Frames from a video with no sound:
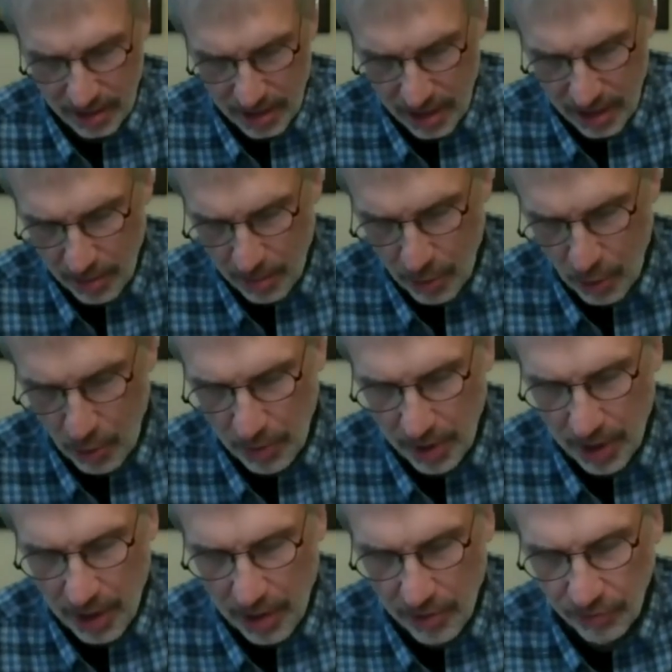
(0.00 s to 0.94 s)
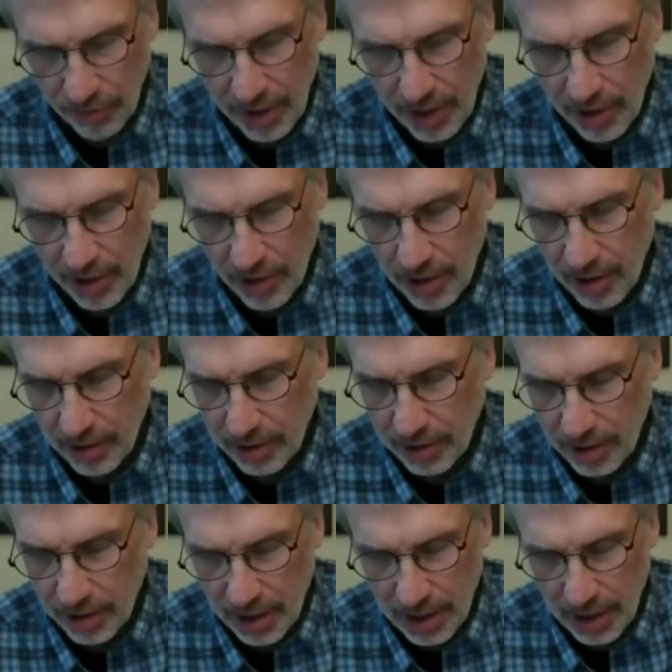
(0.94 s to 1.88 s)
In a moment, I'll read
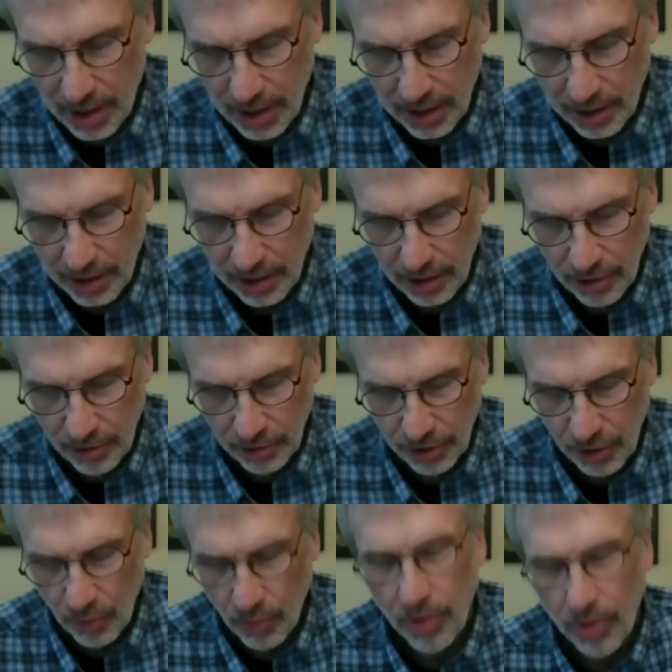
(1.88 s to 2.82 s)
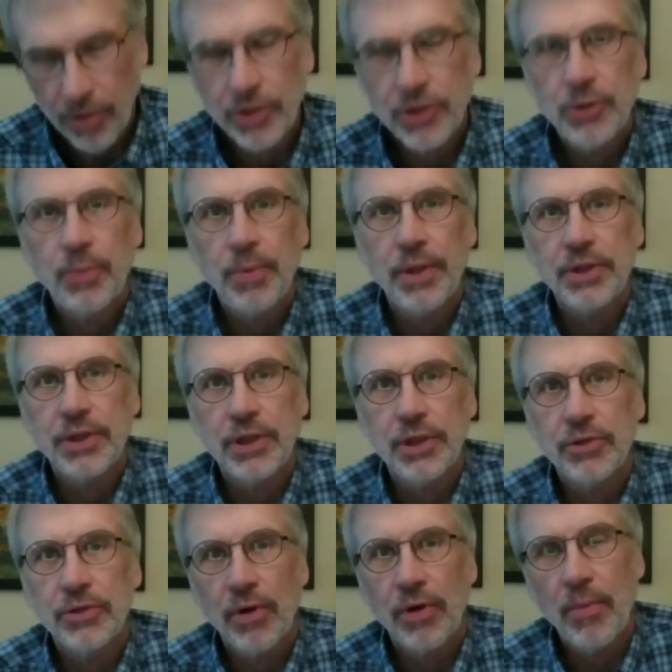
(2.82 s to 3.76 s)
our closing words, but
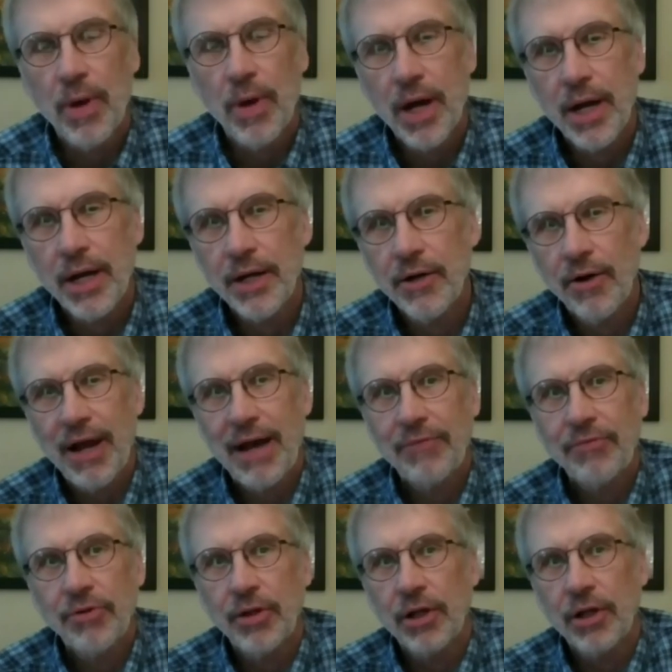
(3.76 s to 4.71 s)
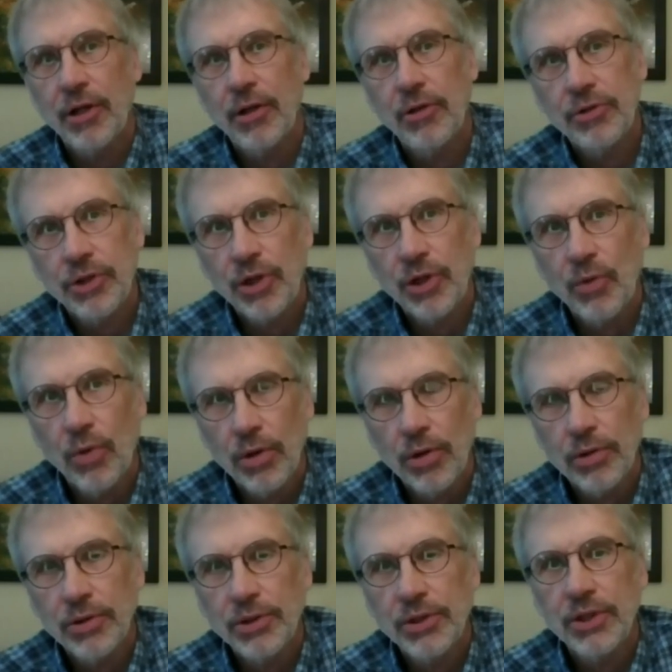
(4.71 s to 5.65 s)
just a reminder, after the closing
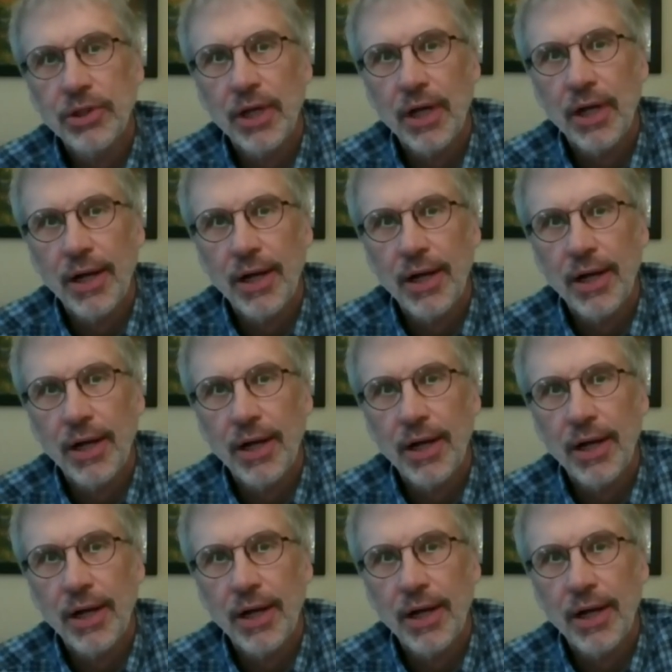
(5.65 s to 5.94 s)
words,